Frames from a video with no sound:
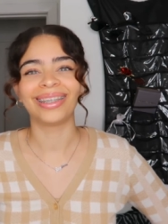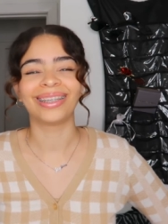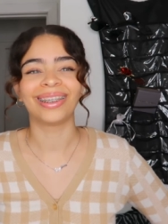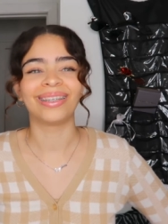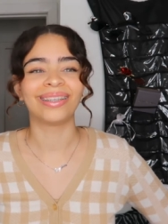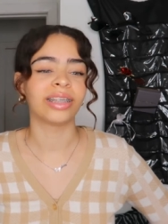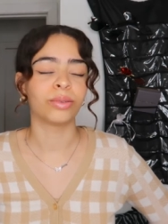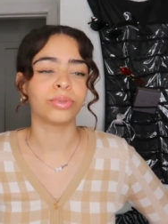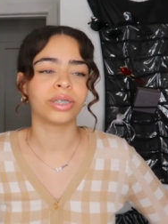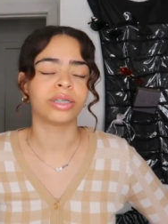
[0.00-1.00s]
so
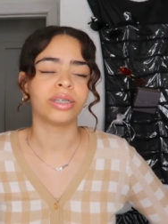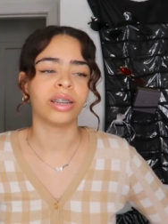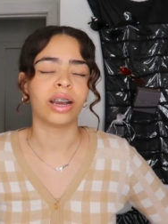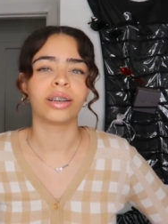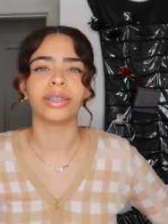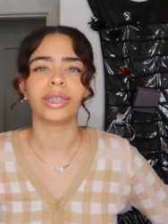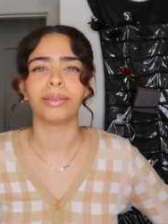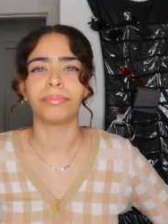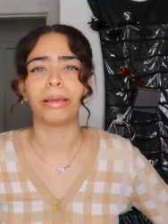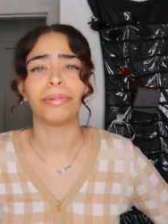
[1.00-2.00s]
that was not good,
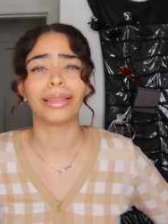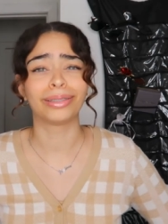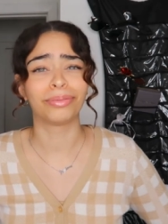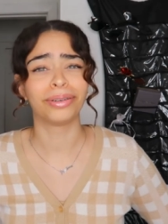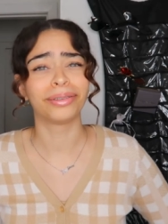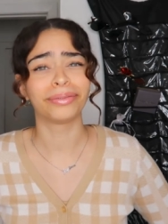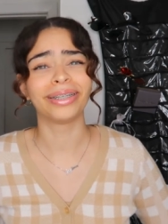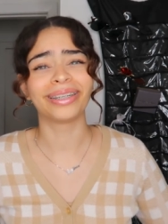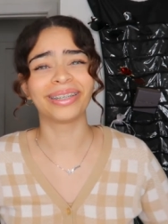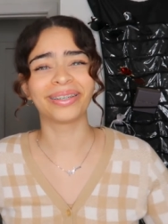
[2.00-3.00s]
and maybe that's one of the
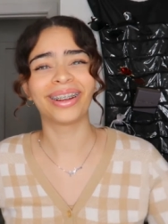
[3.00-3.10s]
reasons